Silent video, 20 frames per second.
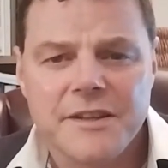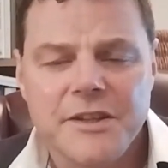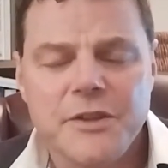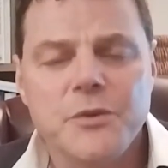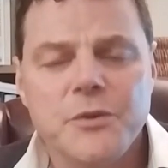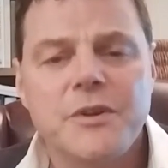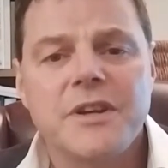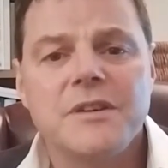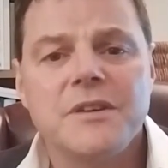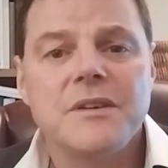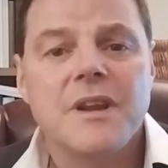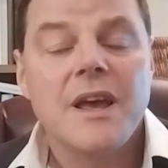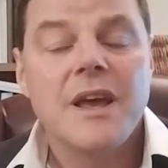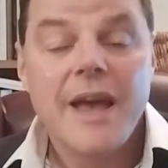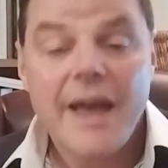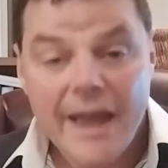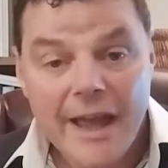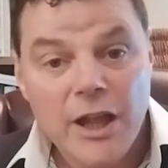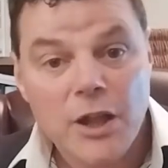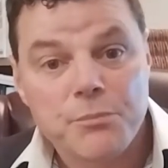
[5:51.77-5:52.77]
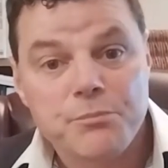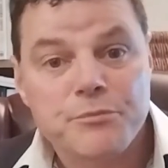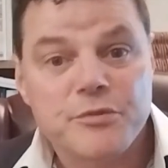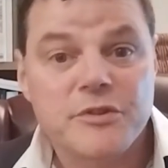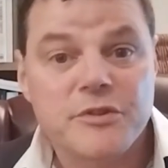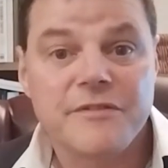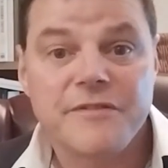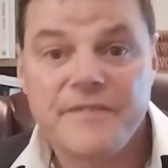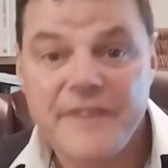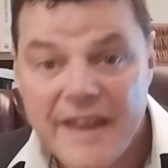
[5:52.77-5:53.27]
you can help
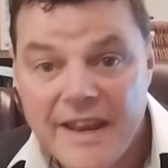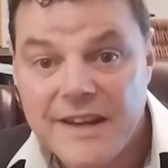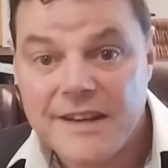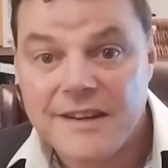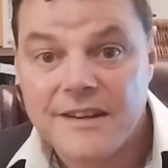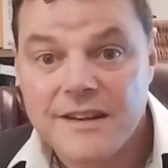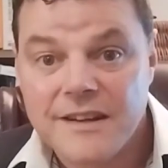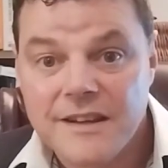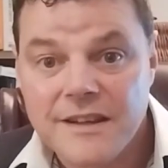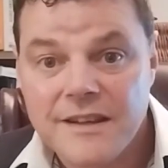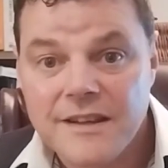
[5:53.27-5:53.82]
prevent